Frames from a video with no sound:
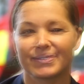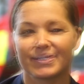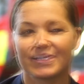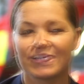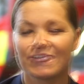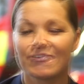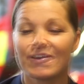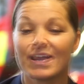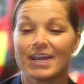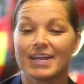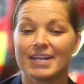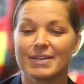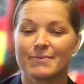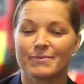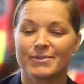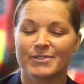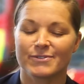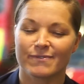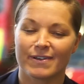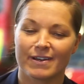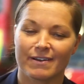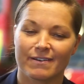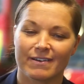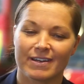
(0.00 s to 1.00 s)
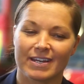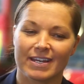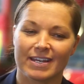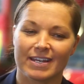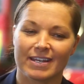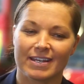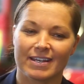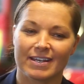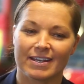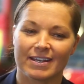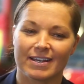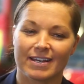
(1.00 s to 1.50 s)
Training was
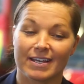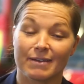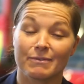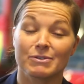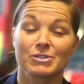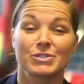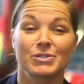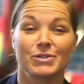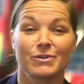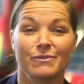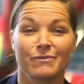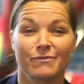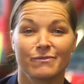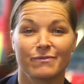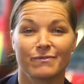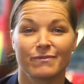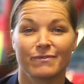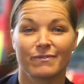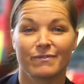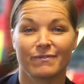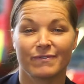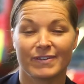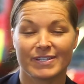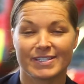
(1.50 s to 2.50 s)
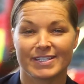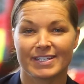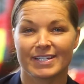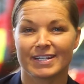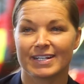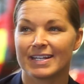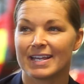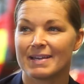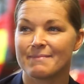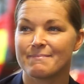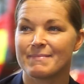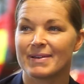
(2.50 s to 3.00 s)
very it was tough
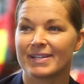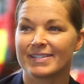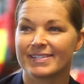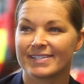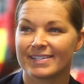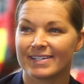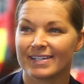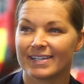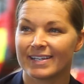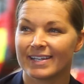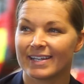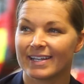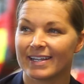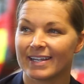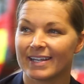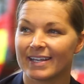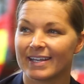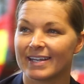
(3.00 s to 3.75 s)
physically and mentally.